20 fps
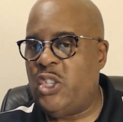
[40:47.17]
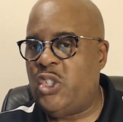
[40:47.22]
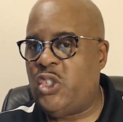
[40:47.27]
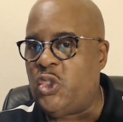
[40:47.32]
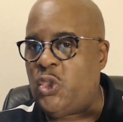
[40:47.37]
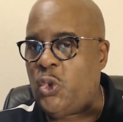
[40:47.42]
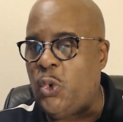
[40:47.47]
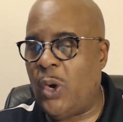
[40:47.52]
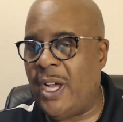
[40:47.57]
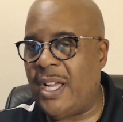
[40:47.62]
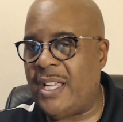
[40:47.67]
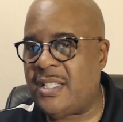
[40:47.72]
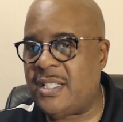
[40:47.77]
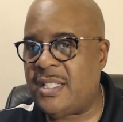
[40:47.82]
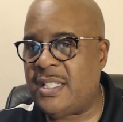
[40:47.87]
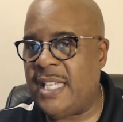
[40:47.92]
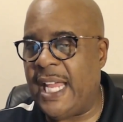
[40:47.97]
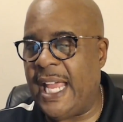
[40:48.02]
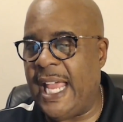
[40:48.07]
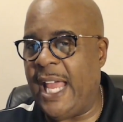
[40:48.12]
trust
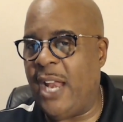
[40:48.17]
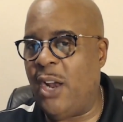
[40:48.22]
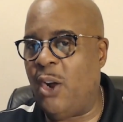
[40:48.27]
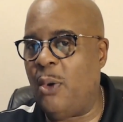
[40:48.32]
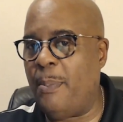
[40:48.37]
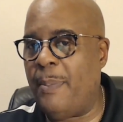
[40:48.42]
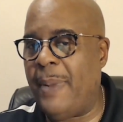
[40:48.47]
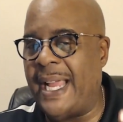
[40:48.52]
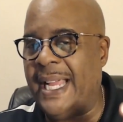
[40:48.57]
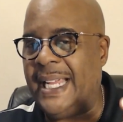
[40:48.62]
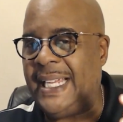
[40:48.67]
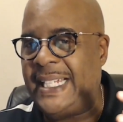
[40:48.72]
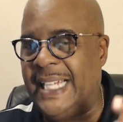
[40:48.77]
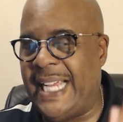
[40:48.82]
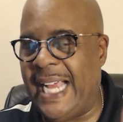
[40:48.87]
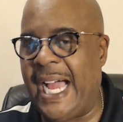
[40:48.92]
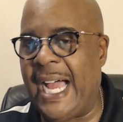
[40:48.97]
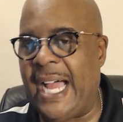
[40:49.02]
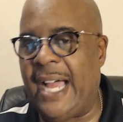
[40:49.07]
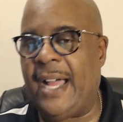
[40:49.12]
and obey
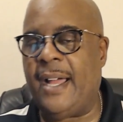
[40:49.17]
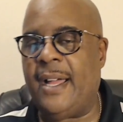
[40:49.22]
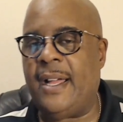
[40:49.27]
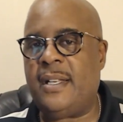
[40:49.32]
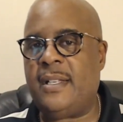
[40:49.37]
God,